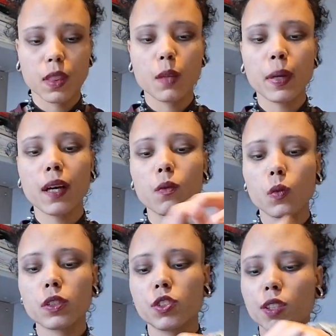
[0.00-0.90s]
The
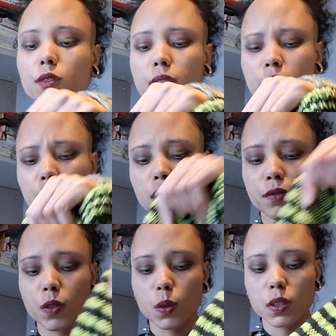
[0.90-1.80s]
pattern was generally
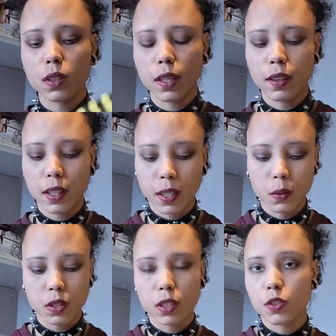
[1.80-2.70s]
straightforward. I think it
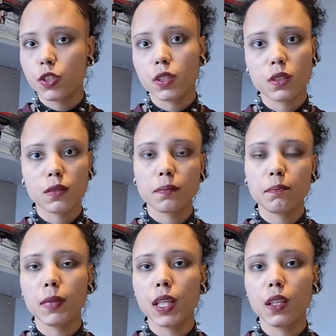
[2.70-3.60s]
was literally just
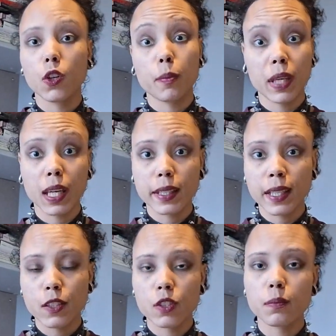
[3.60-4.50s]
me not paying
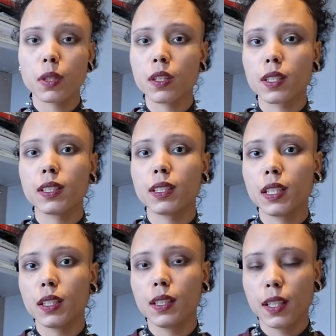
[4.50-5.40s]
attention because I
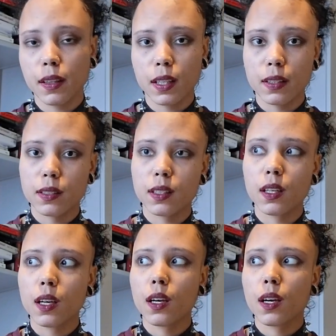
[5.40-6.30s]
did knit this
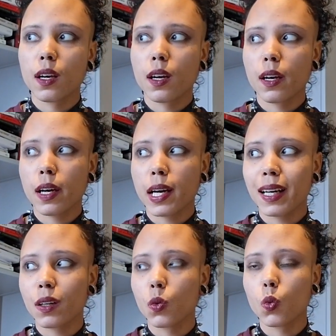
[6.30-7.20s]

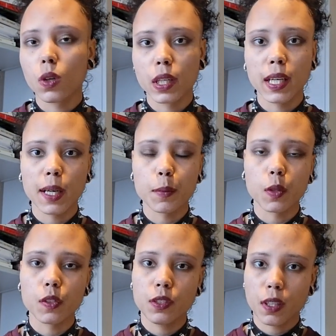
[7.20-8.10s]
at 1 a.m.
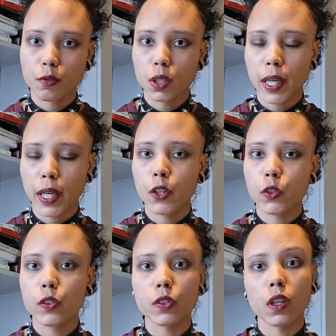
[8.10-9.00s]
on several
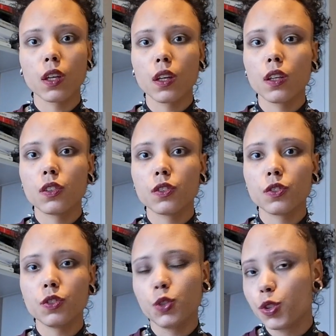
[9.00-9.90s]
occasions.
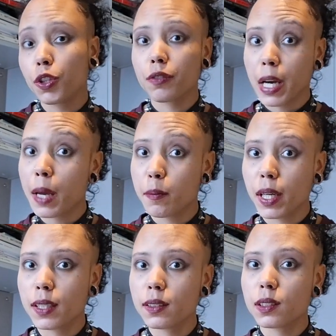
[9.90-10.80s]
Do not
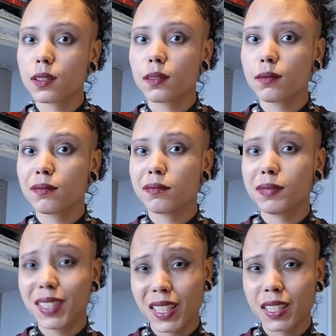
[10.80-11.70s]
recommend
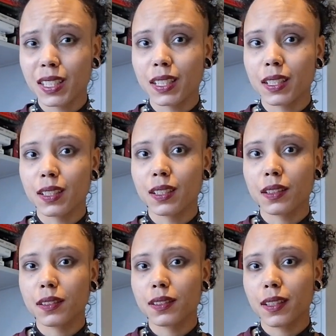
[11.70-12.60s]
knitting
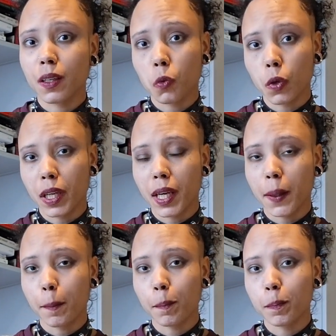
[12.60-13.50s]
at 1
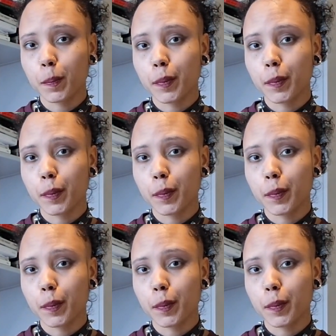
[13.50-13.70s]
a.m.